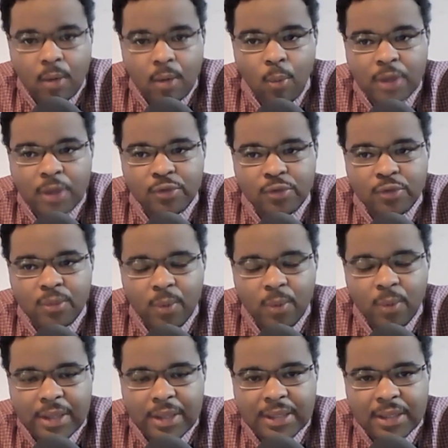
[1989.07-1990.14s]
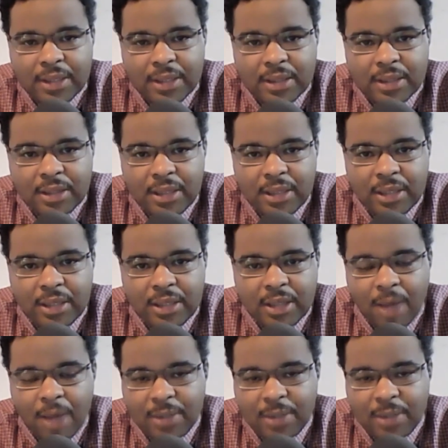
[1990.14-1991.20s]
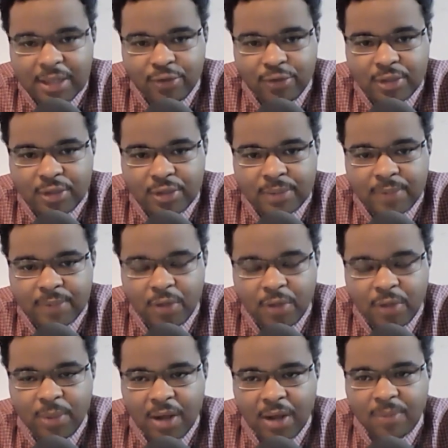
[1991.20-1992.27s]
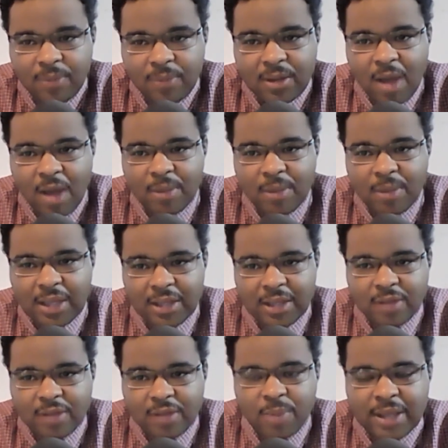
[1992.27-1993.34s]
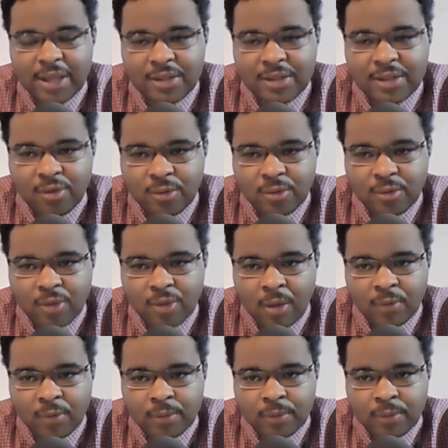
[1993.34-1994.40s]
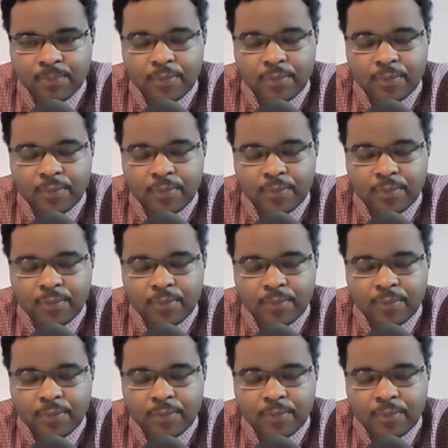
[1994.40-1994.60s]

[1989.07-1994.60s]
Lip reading: Once you win the nomination and you become the nominee against -2 Oliver,